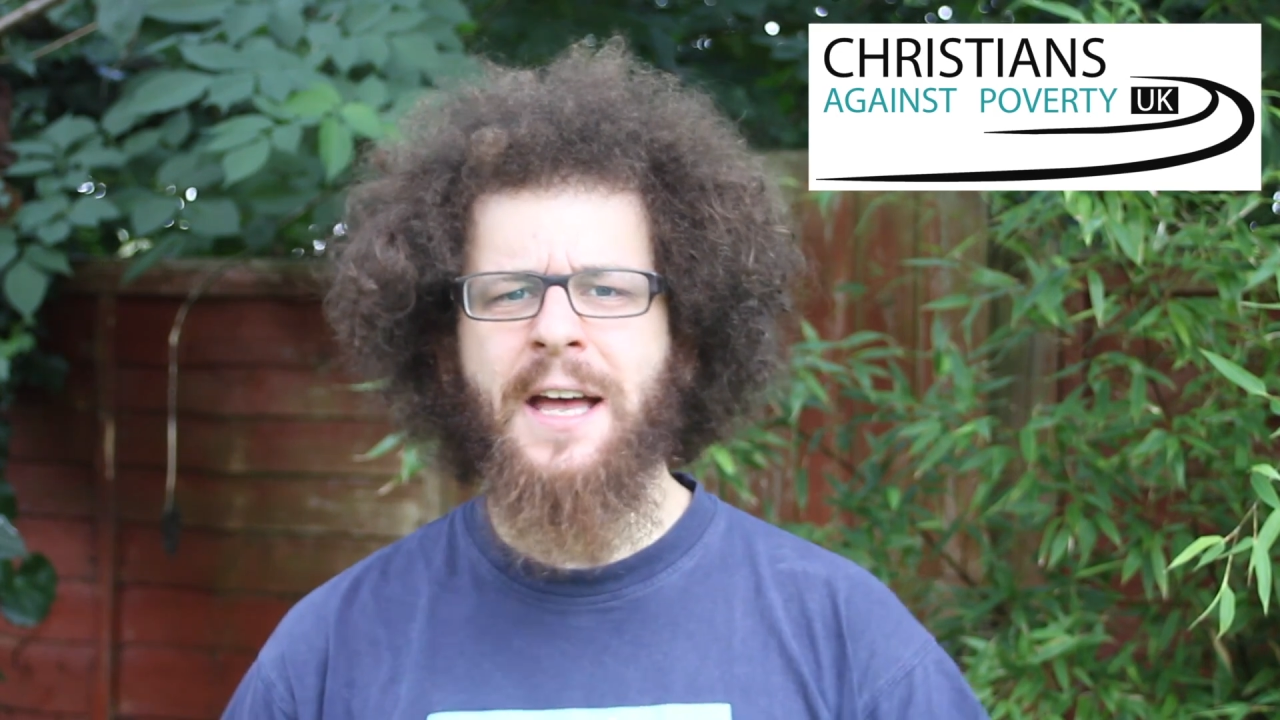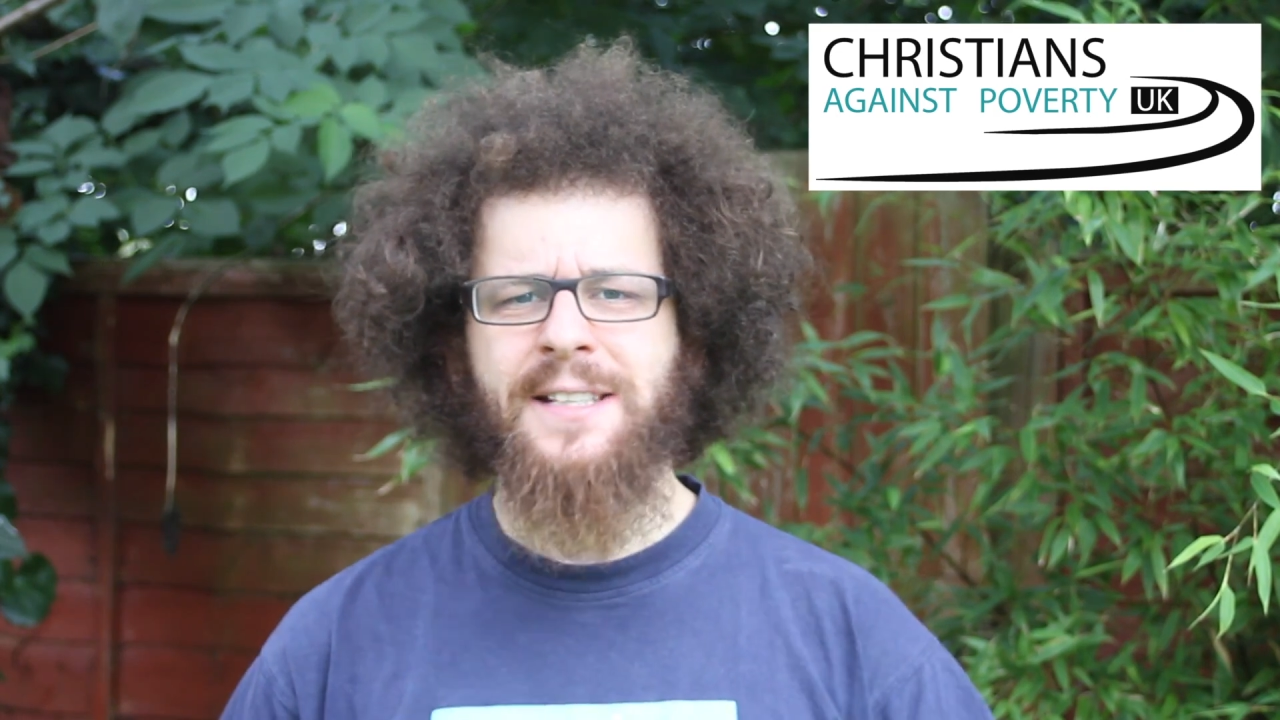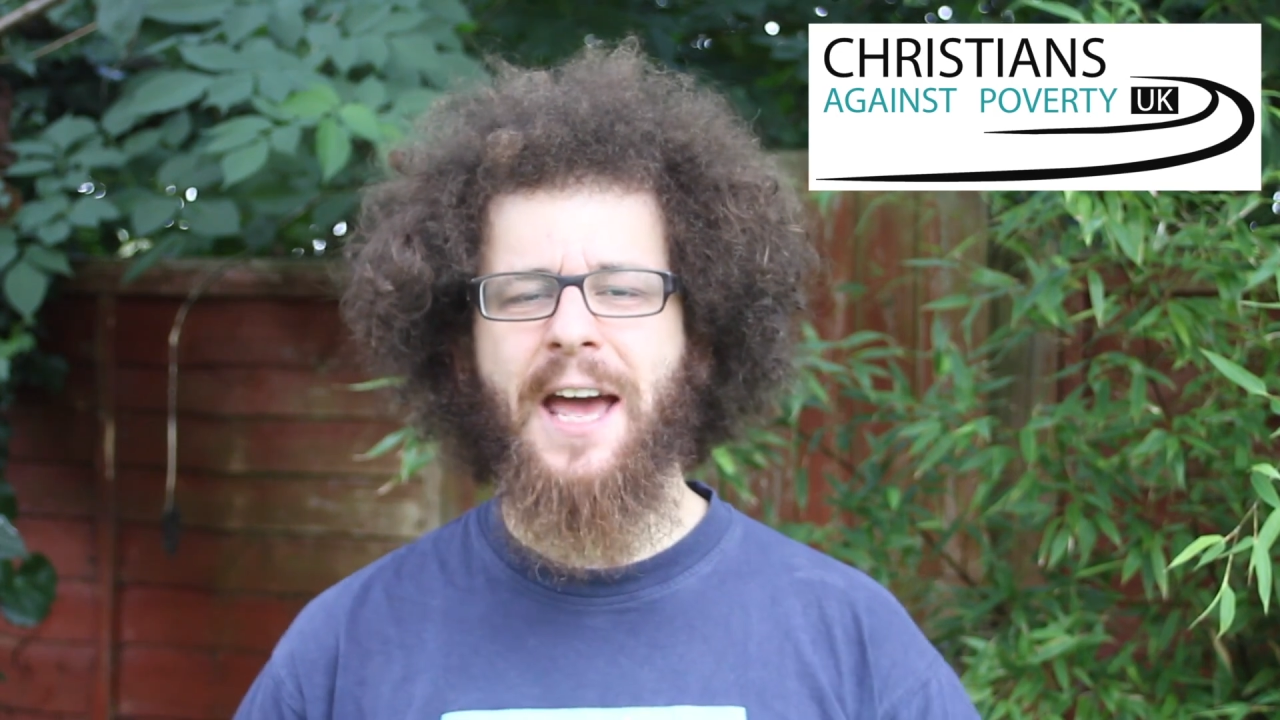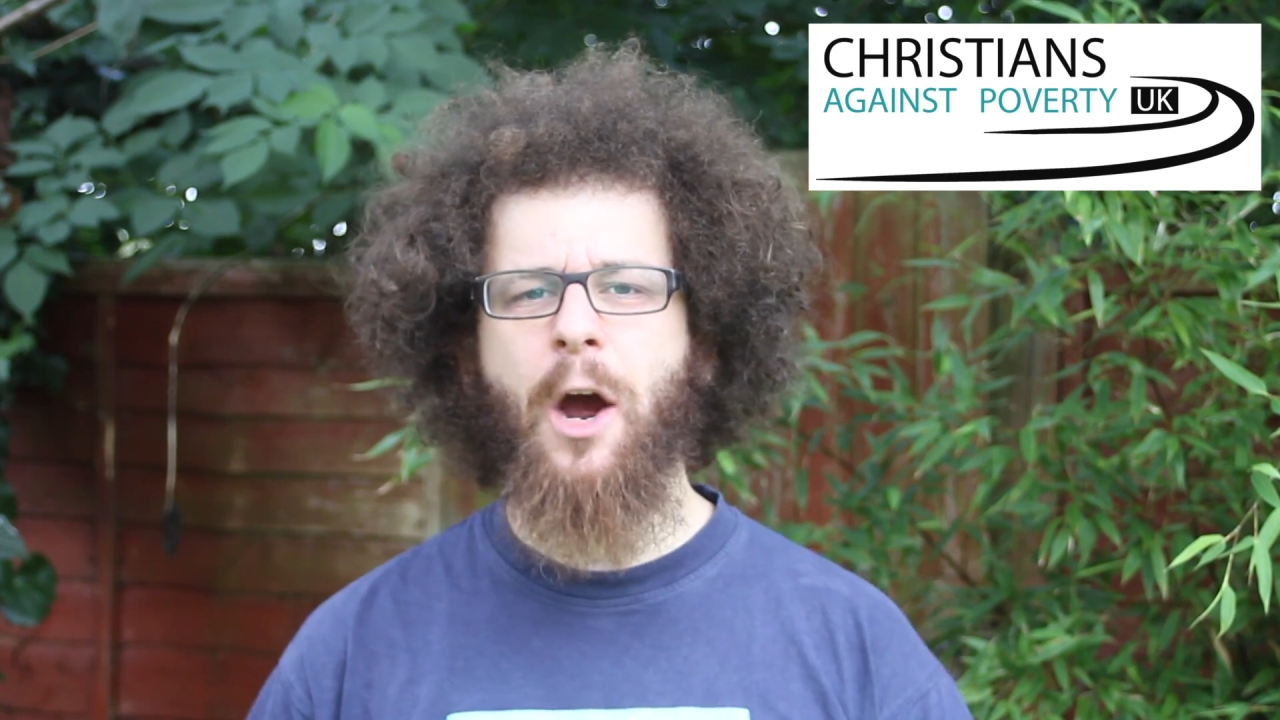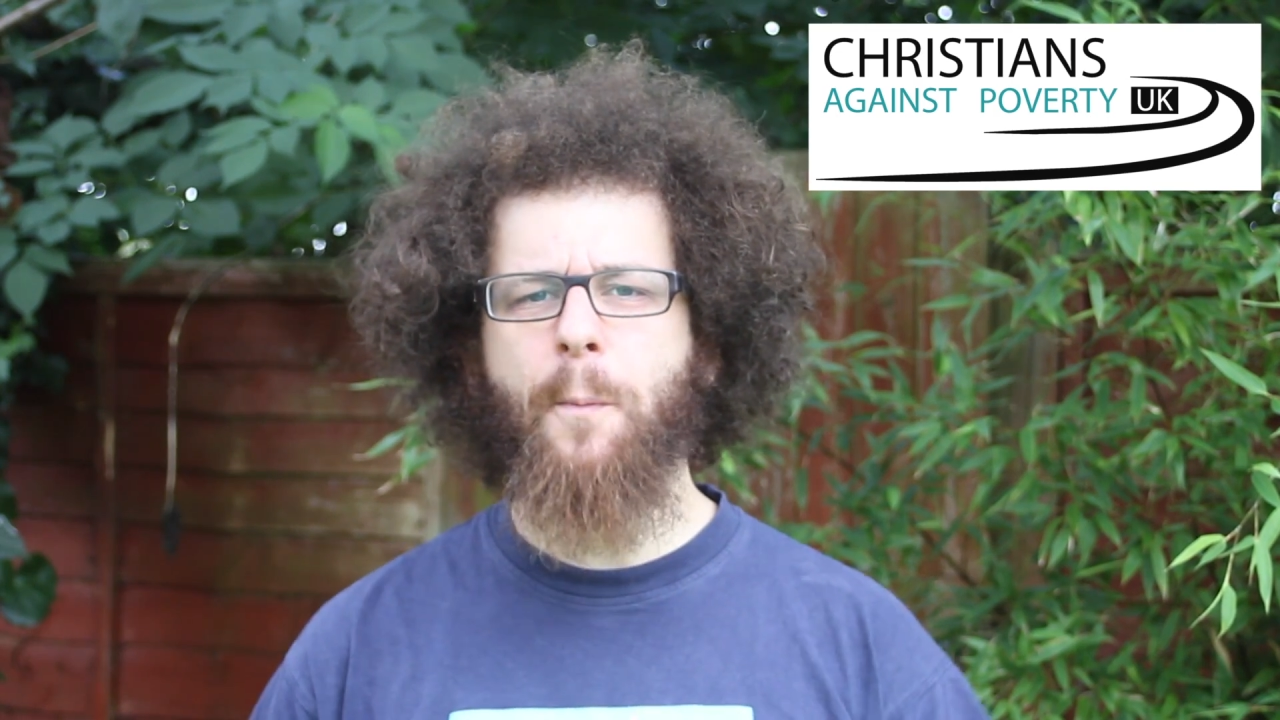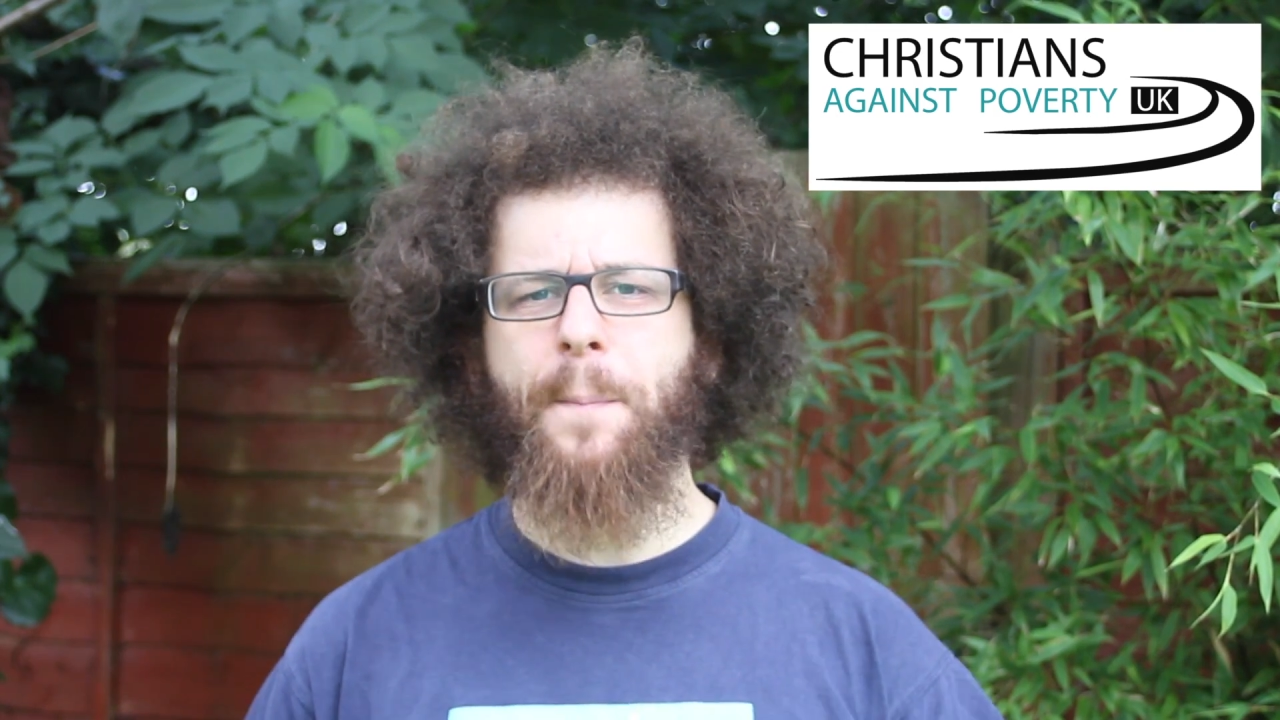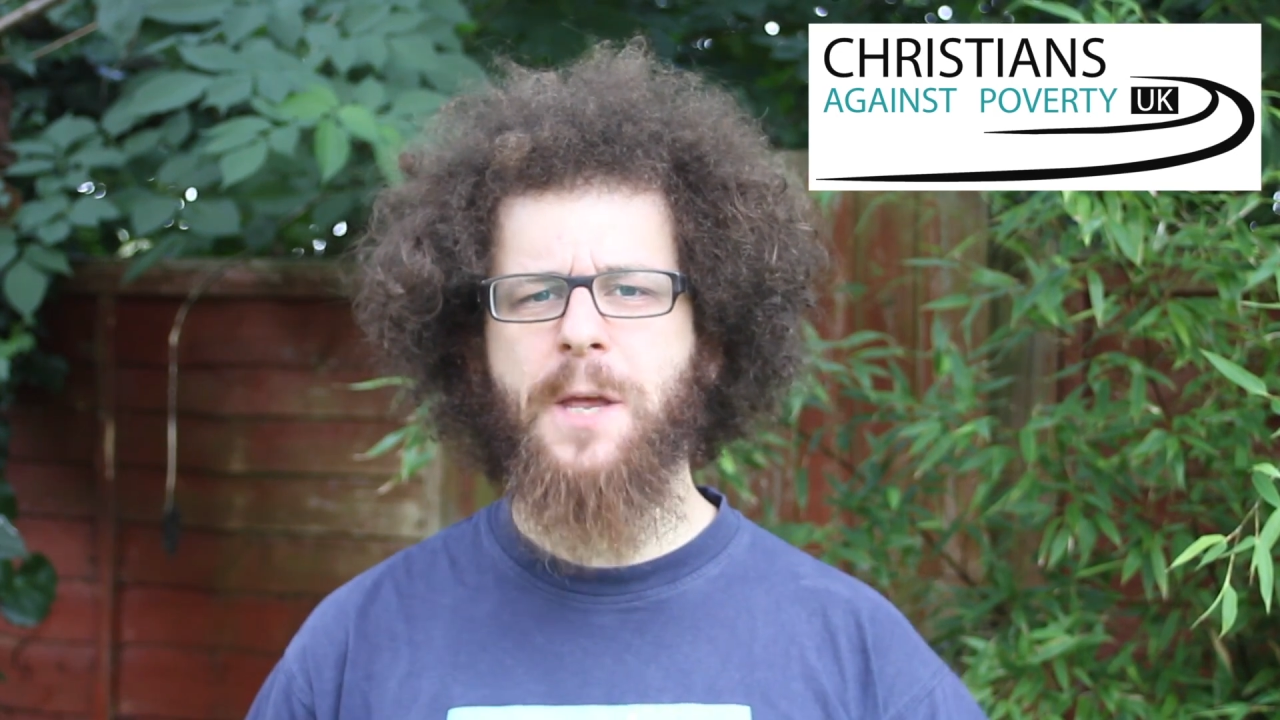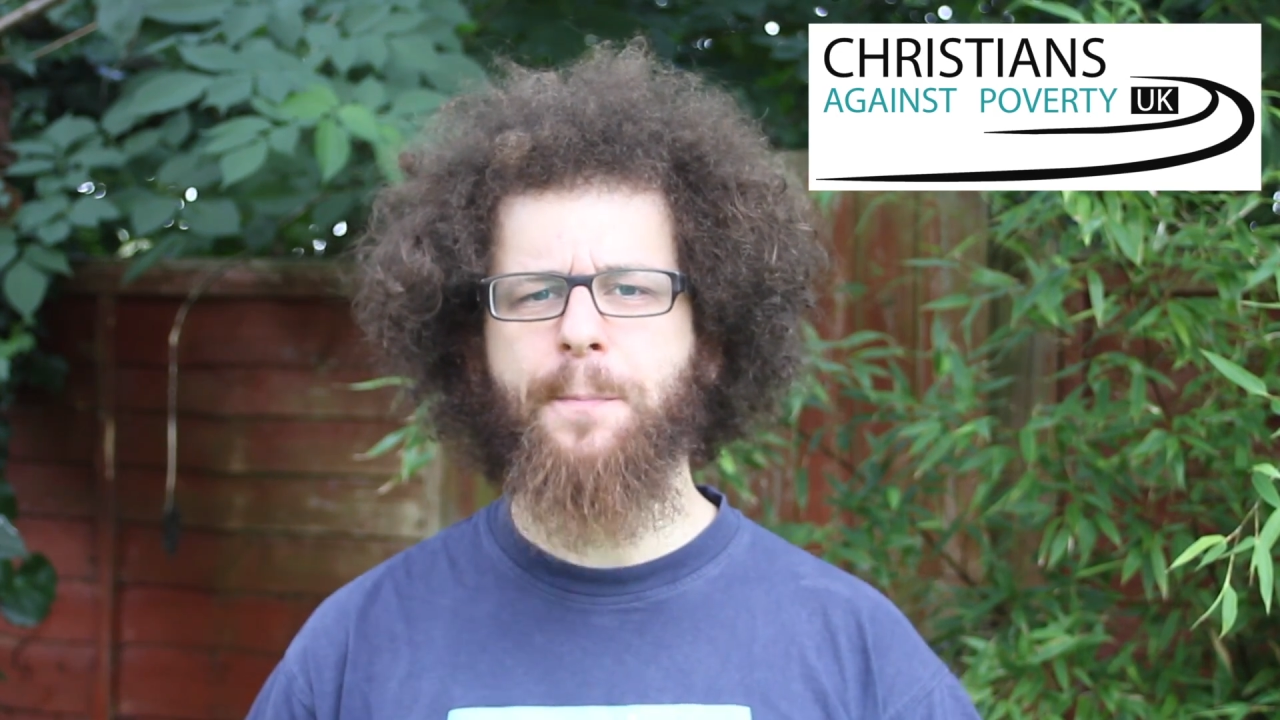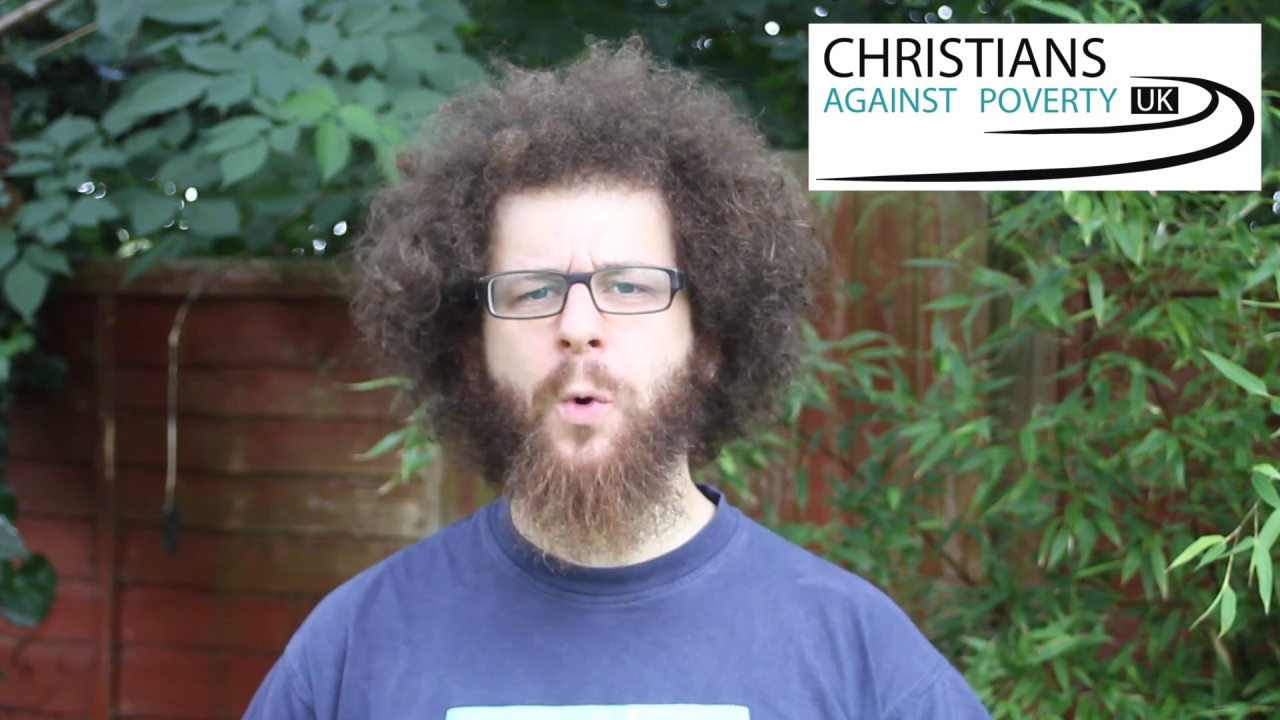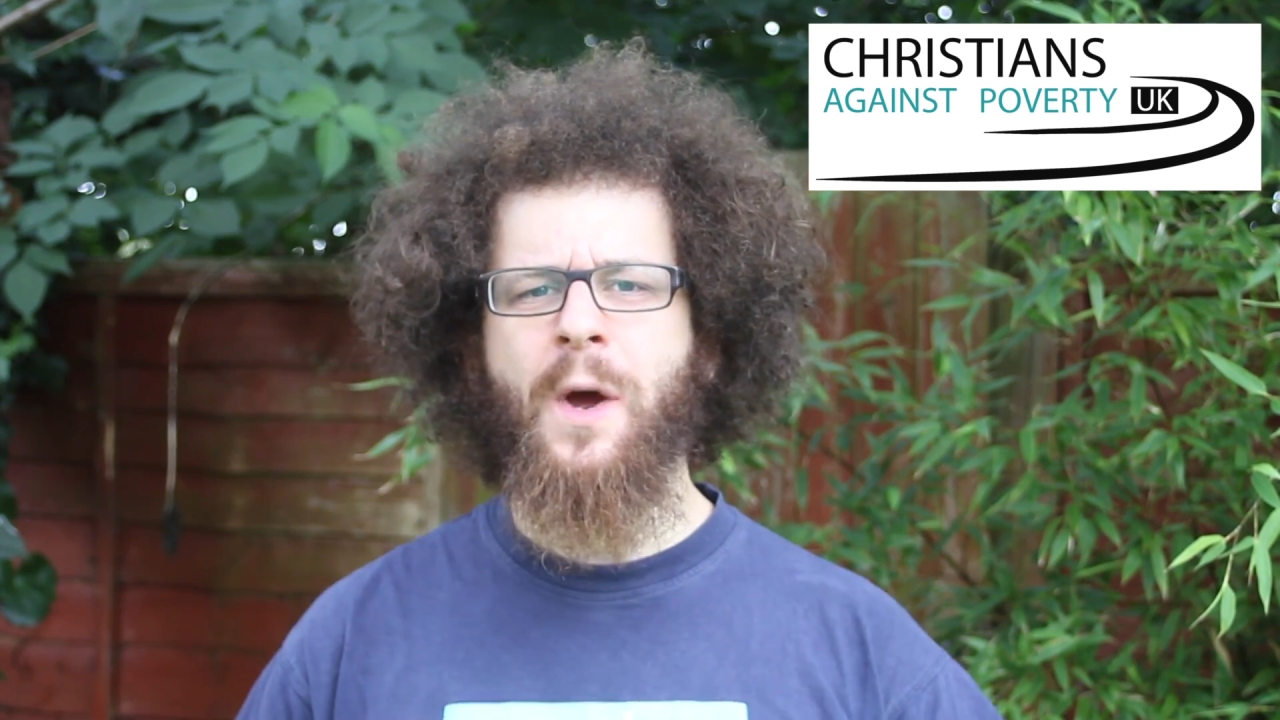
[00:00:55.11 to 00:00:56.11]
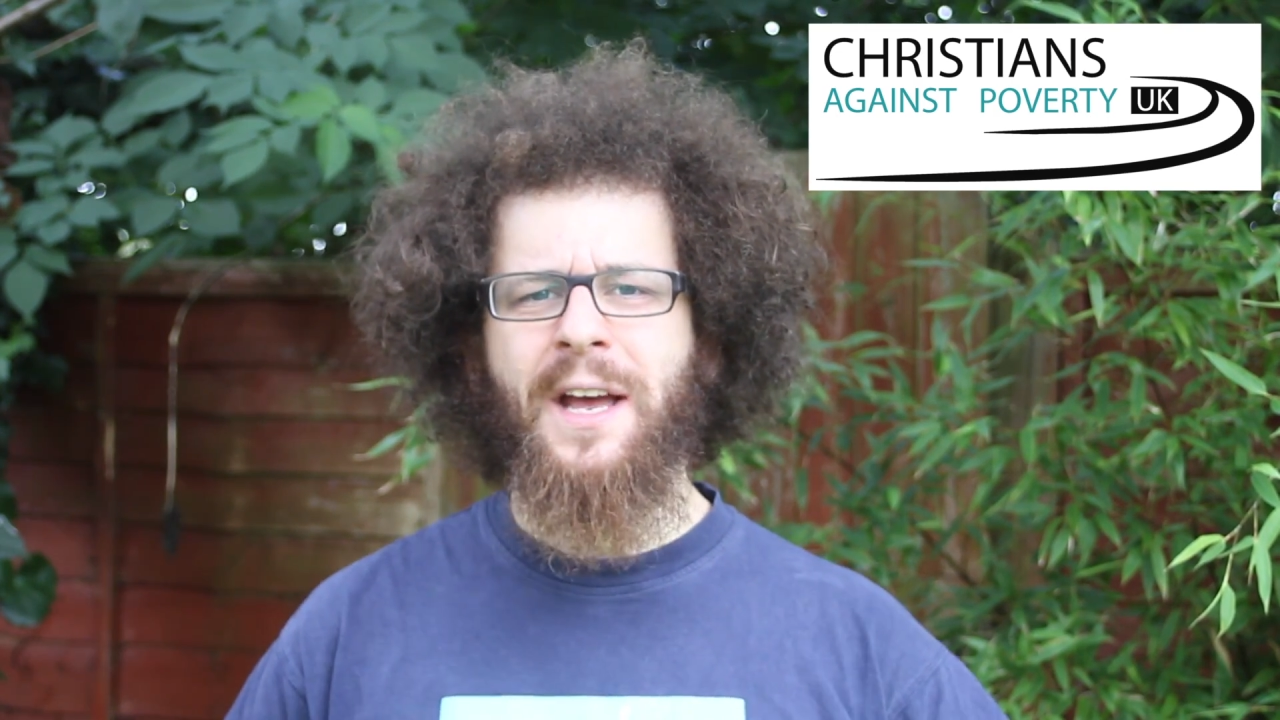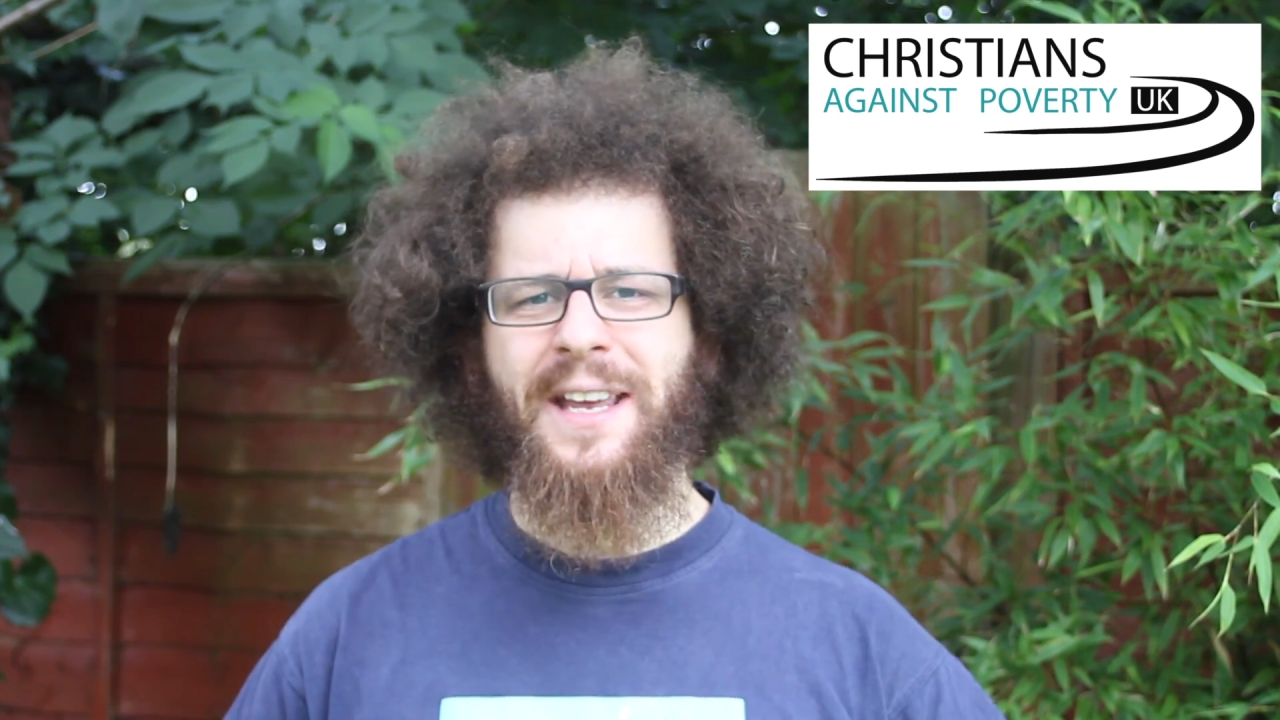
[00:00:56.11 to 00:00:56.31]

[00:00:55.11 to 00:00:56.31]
to help people